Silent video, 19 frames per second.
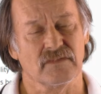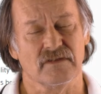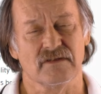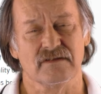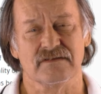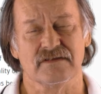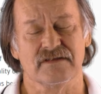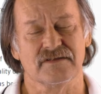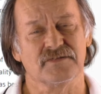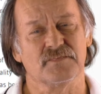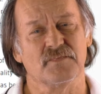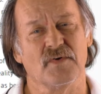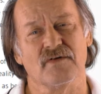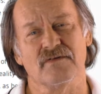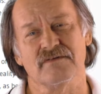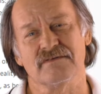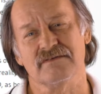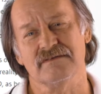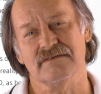Yeah, that's
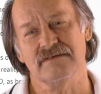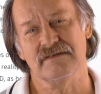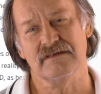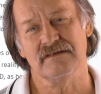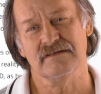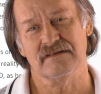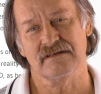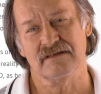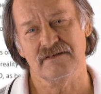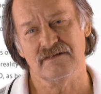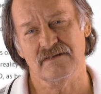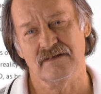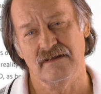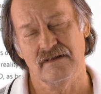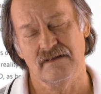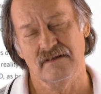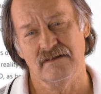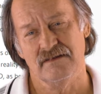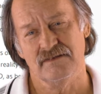part of the DNA
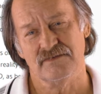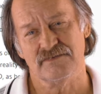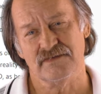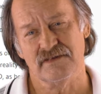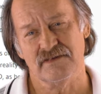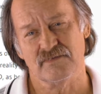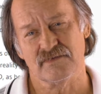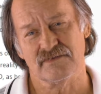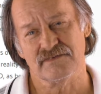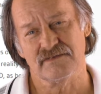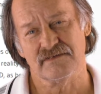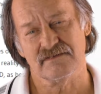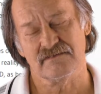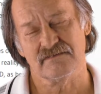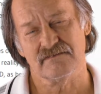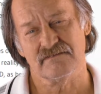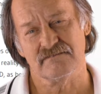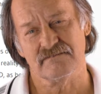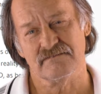
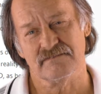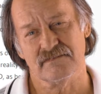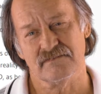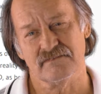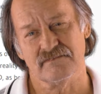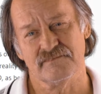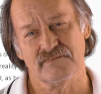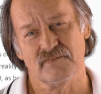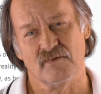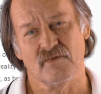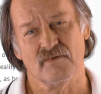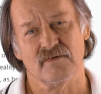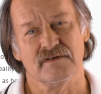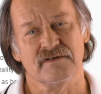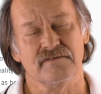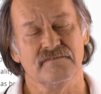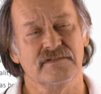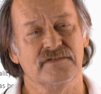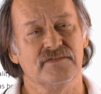sequencing of 4
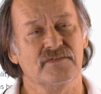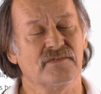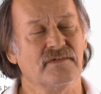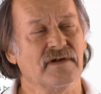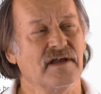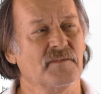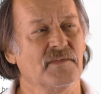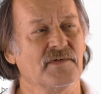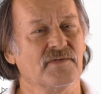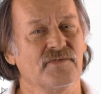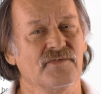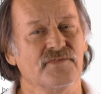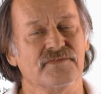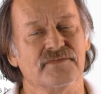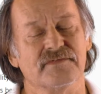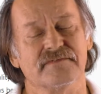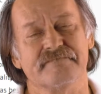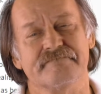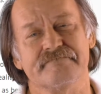individual
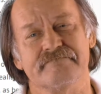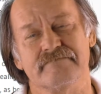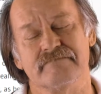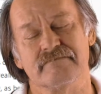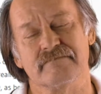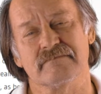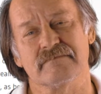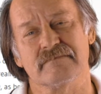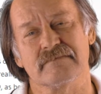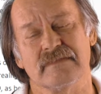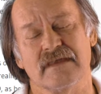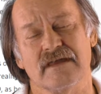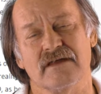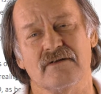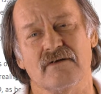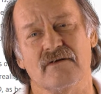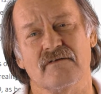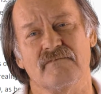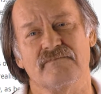chemicals that
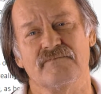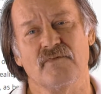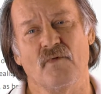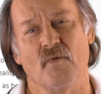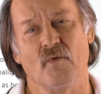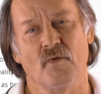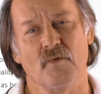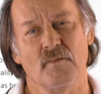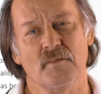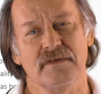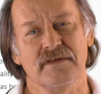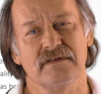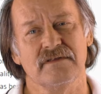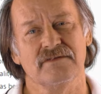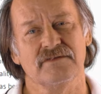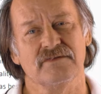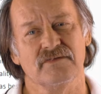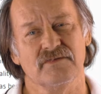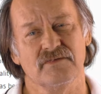are formed
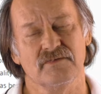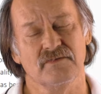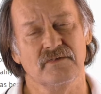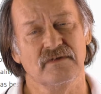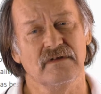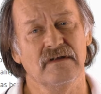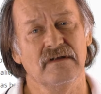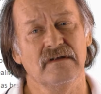into